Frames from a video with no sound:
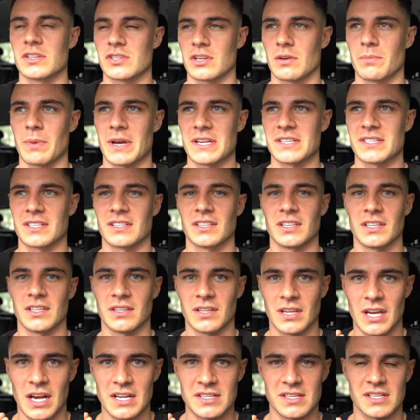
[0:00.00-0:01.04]
So
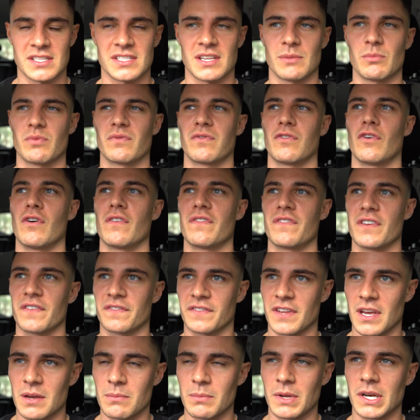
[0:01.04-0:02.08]
basically, as I said before,
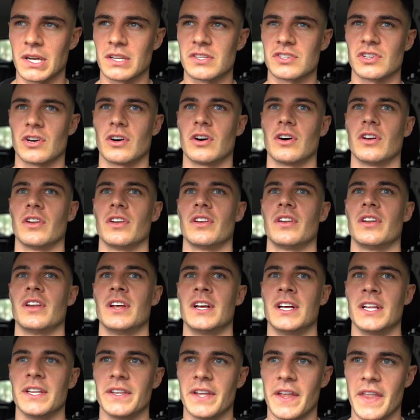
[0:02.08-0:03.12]
15 minutes on,
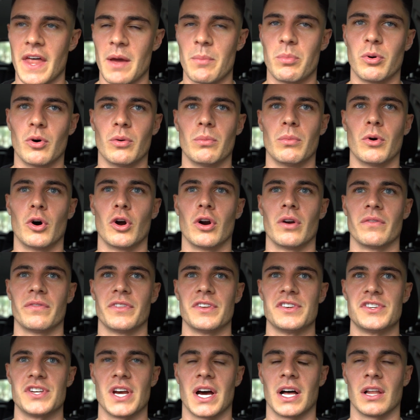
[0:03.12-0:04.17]
then they put more of
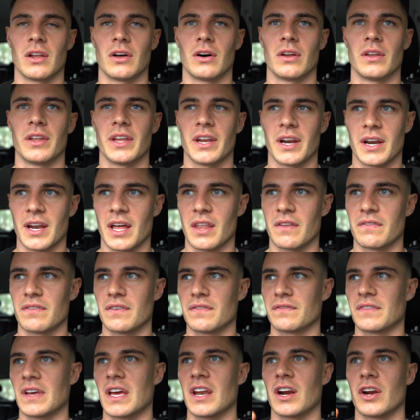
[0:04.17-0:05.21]
the gel on, then another 15.